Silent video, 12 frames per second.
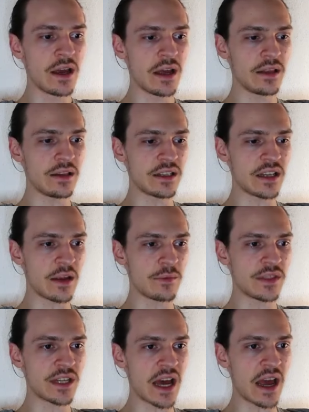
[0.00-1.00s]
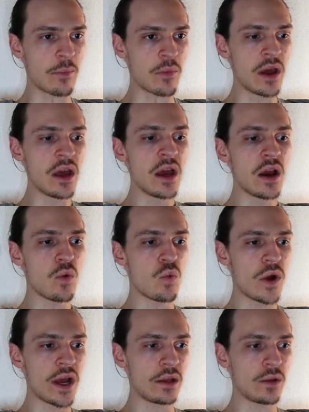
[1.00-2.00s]
at the same time.
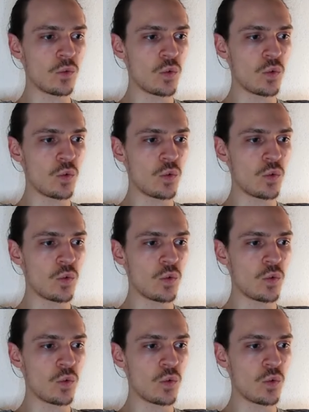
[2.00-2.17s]
When